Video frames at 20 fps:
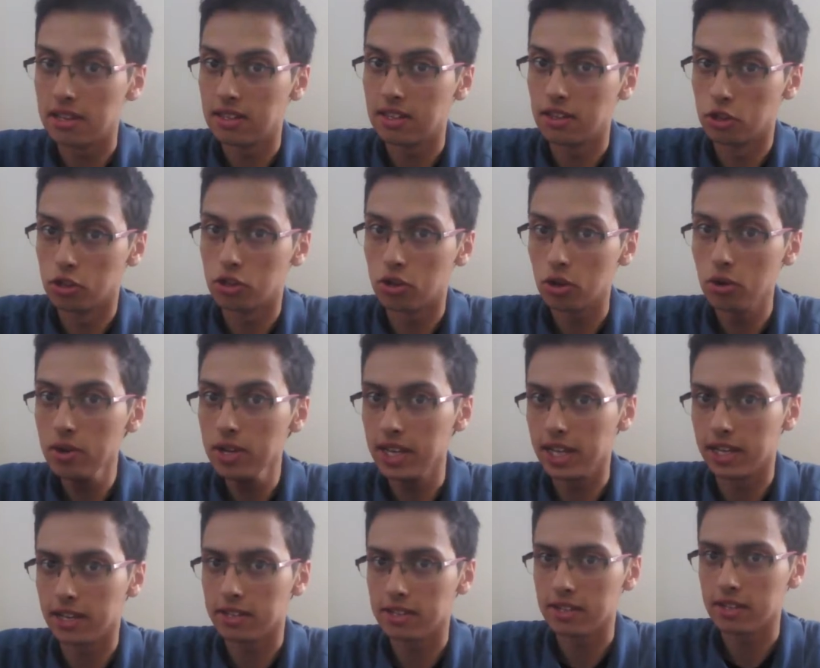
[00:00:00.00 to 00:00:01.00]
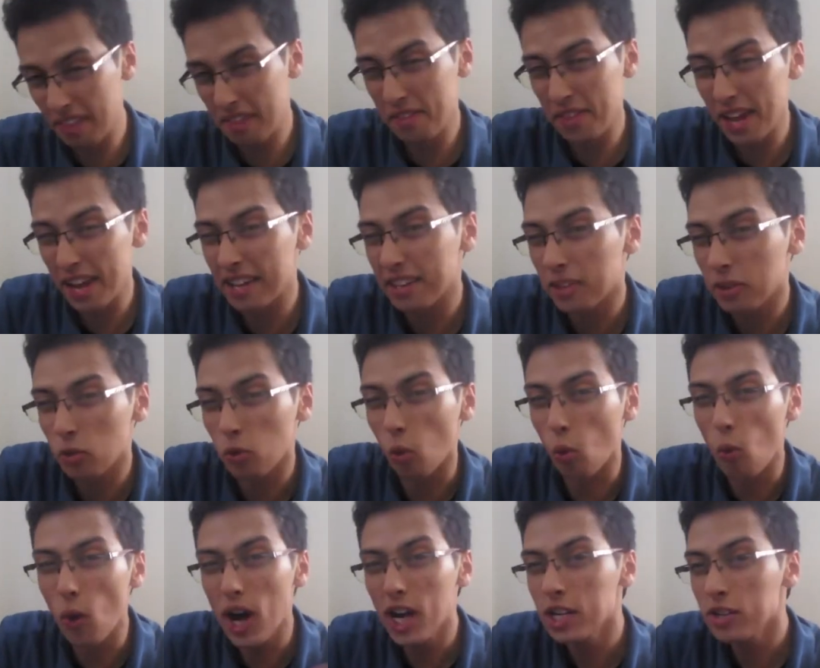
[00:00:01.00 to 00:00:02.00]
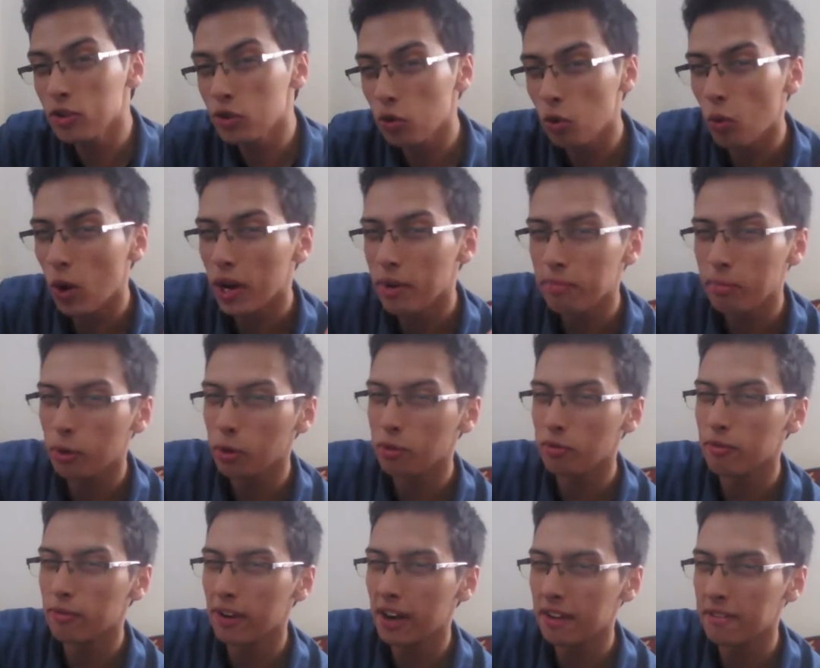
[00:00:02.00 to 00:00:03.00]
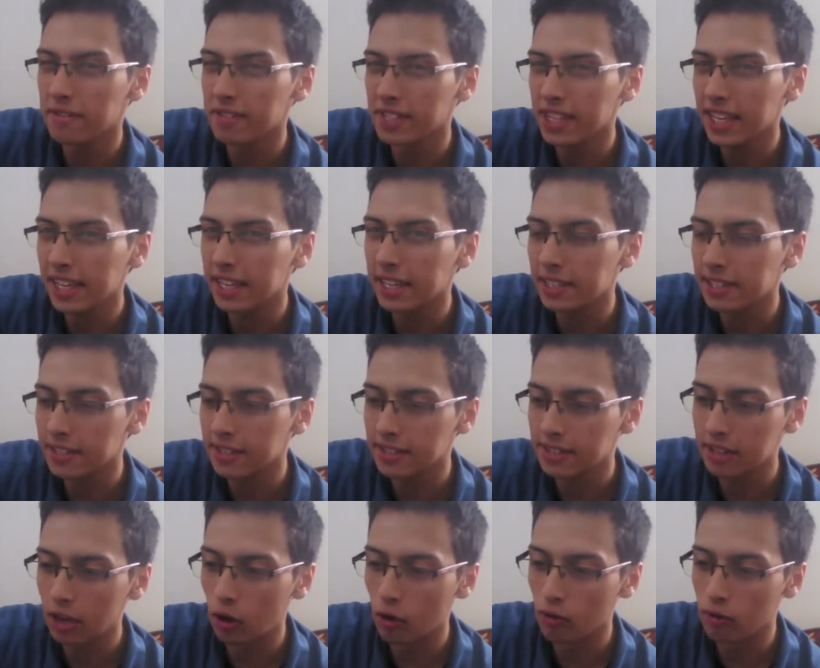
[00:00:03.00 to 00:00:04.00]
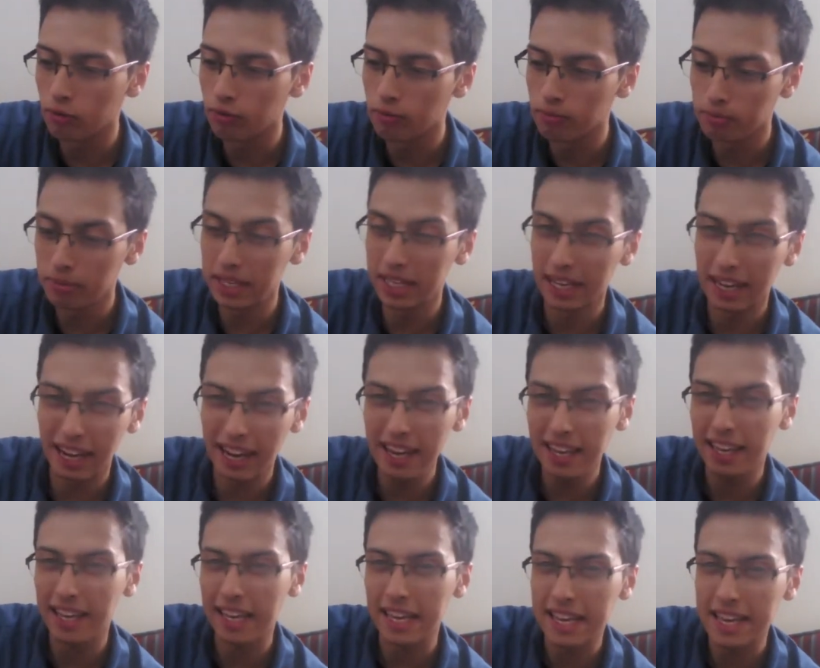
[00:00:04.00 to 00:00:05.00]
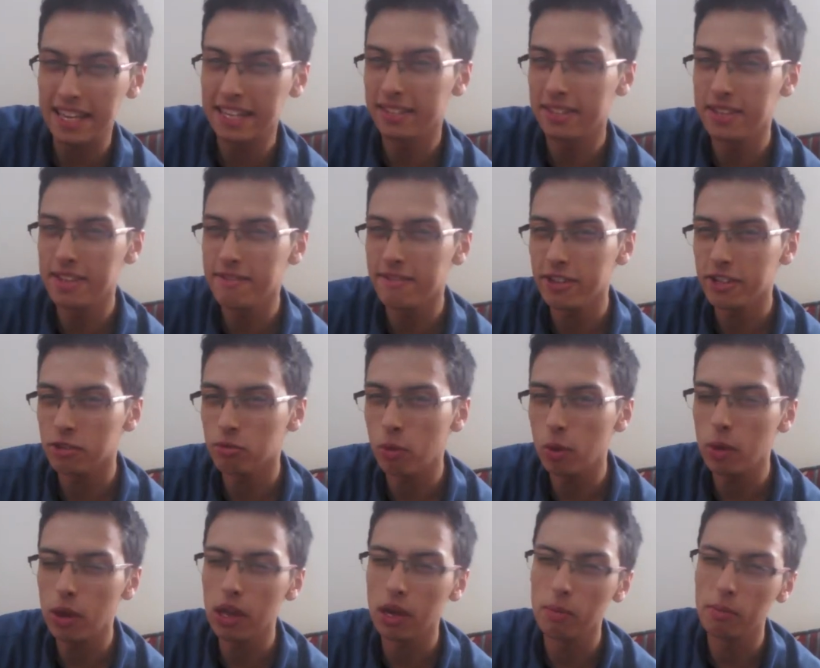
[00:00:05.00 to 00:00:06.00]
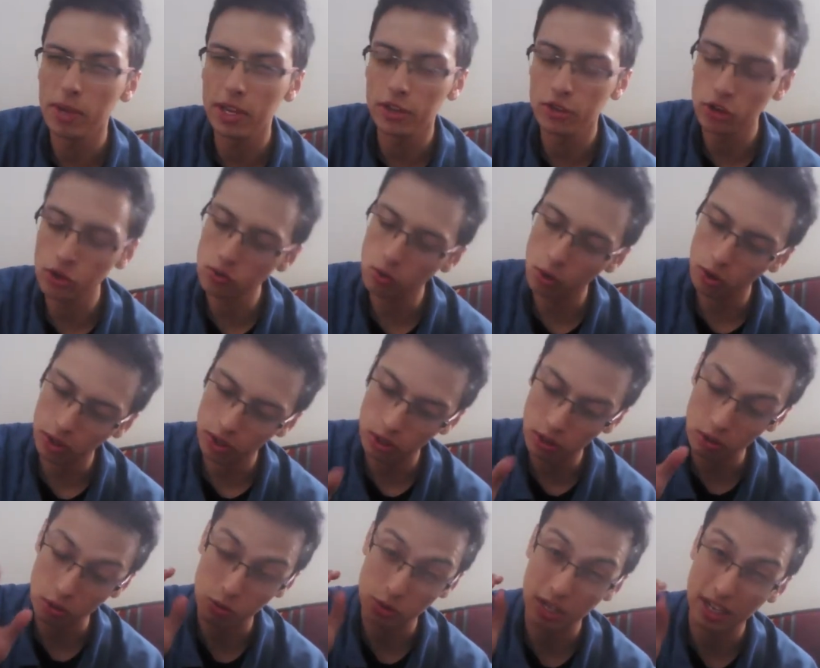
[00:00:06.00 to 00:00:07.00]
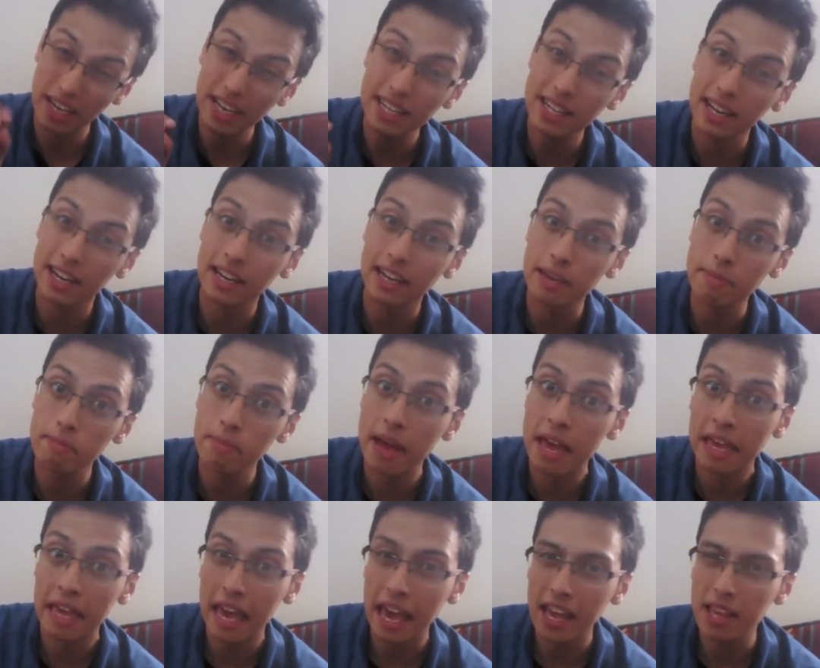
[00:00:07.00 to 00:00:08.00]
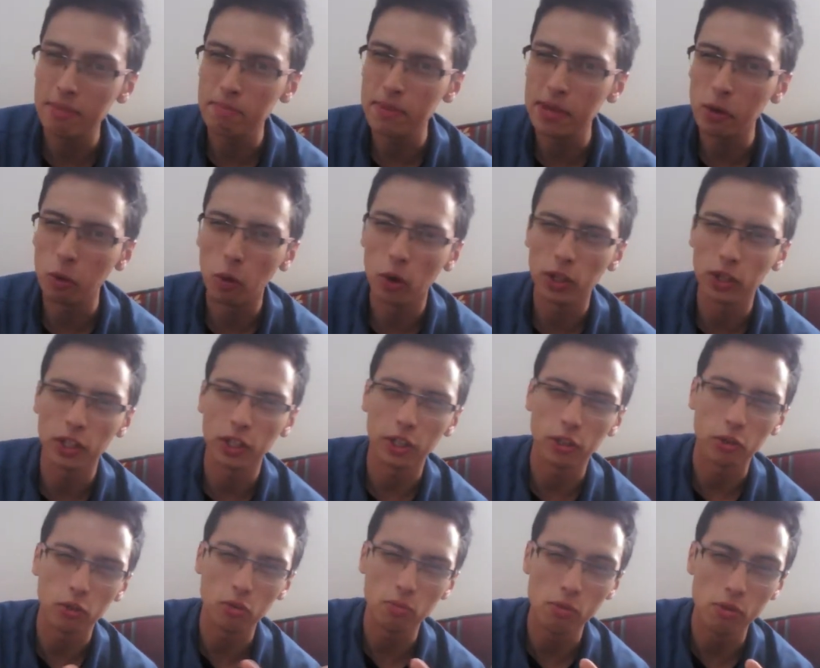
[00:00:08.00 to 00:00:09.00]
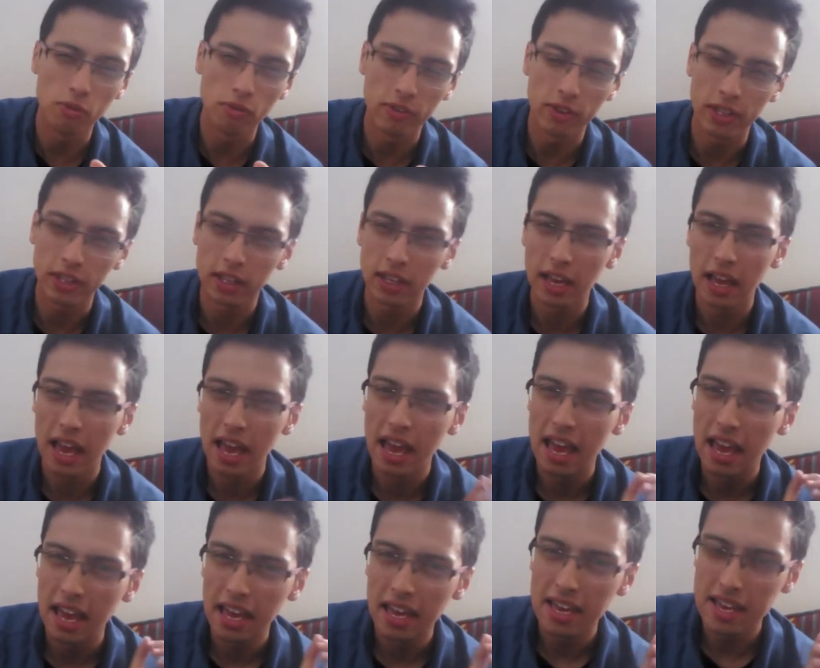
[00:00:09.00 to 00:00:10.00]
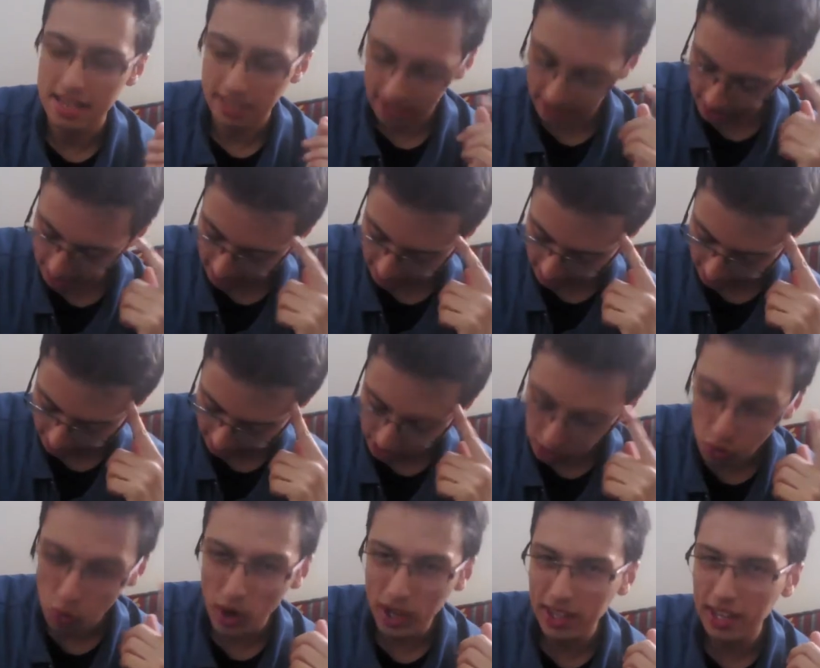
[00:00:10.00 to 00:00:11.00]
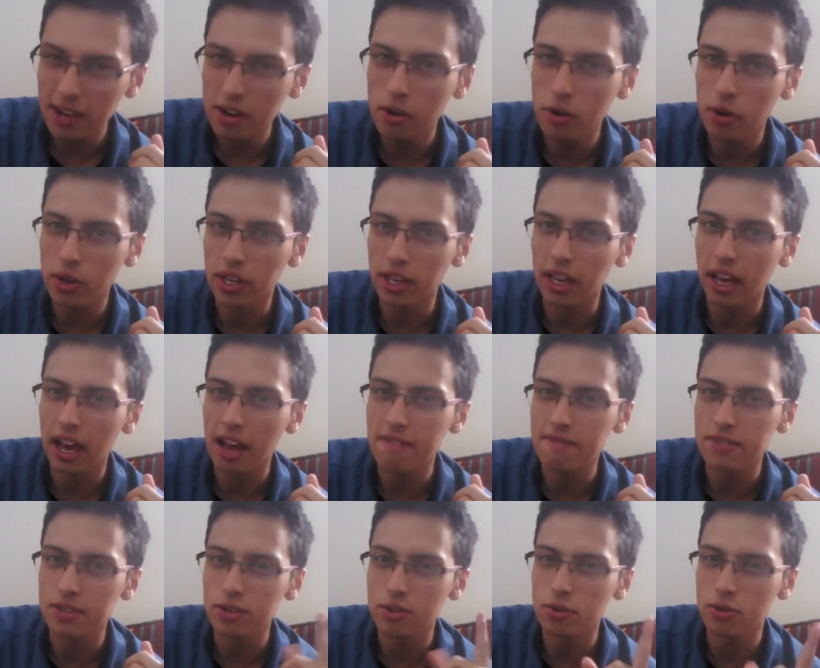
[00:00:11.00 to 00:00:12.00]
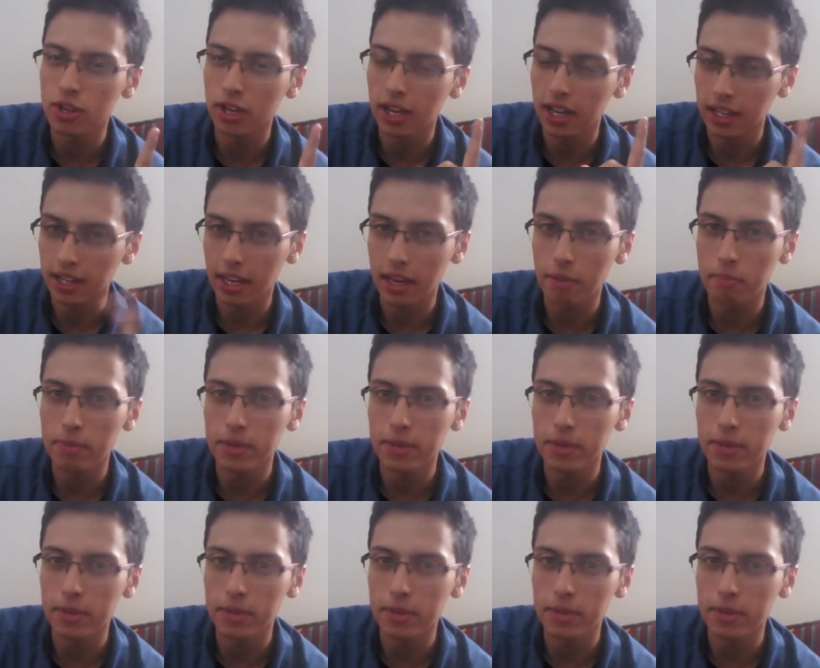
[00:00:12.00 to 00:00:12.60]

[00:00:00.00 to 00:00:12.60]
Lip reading: destroying us. That 1 to 1.5 seconds of me clicking is the difference between me just wanting to select a clip and me wanting to move it. It's quite annoying having to select a